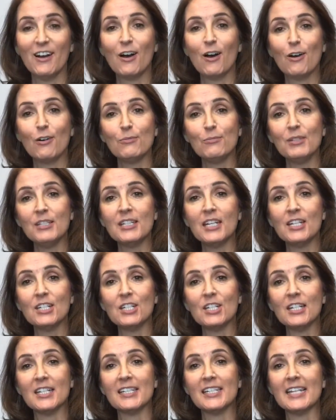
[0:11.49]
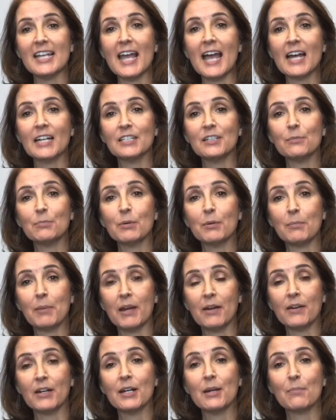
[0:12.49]
Home staging is the act of
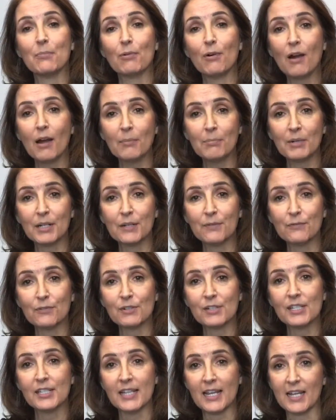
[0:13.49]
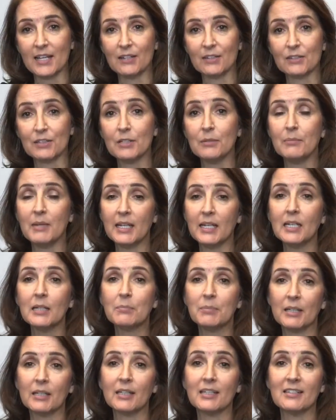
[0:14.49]
preparing a property for sale to make it
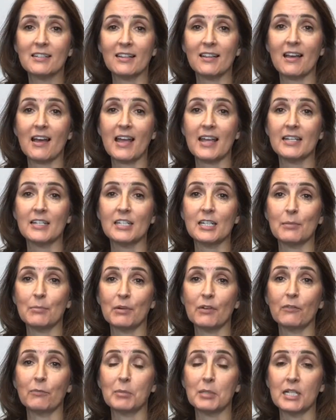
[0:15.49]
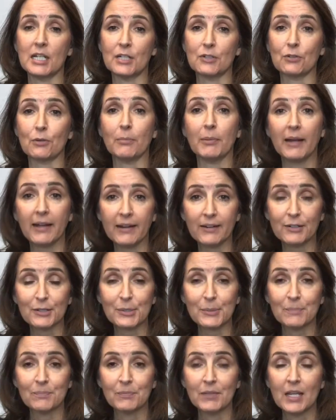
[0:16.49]
appealing to the highest number of potential buyers.